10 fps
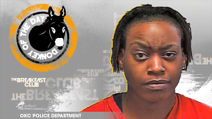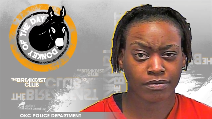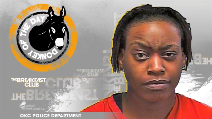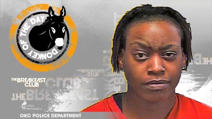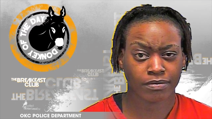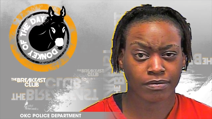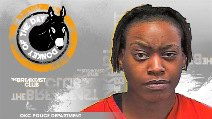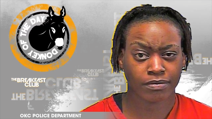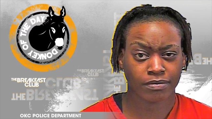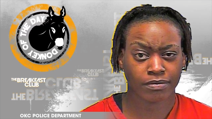
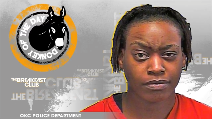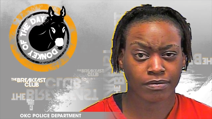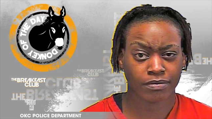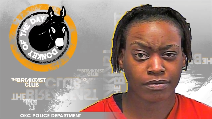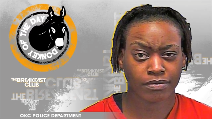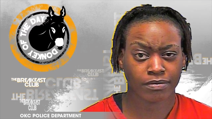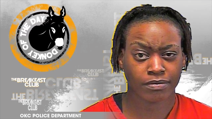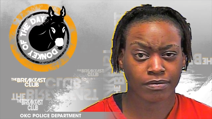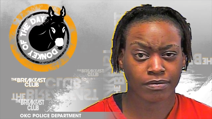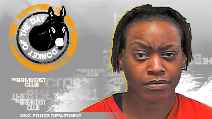
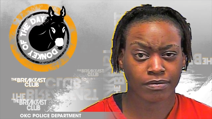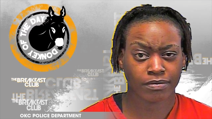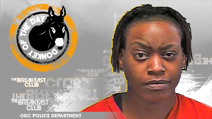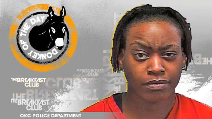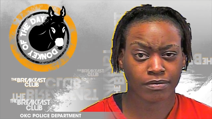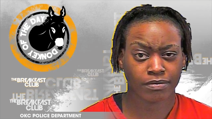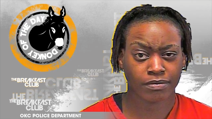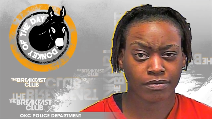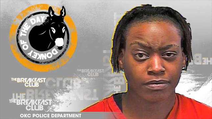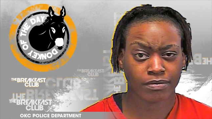
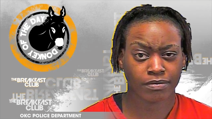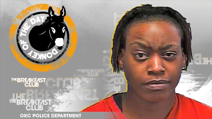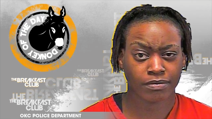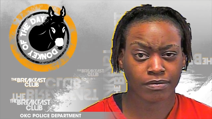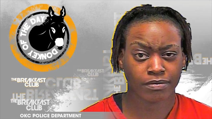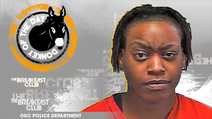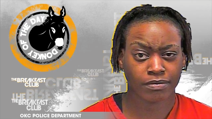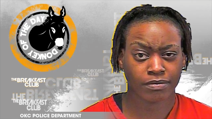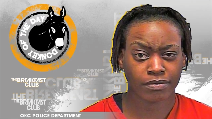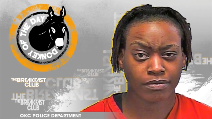
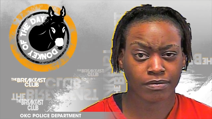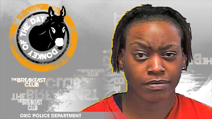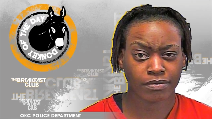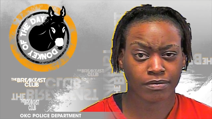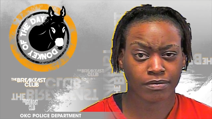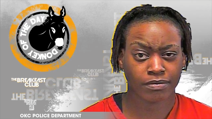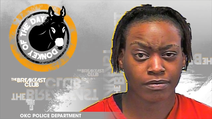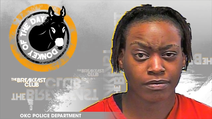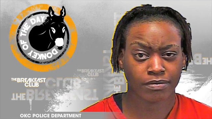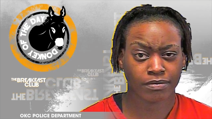
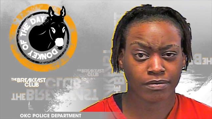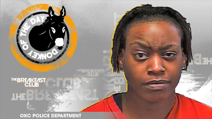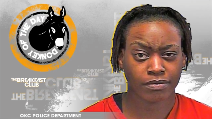[no speech]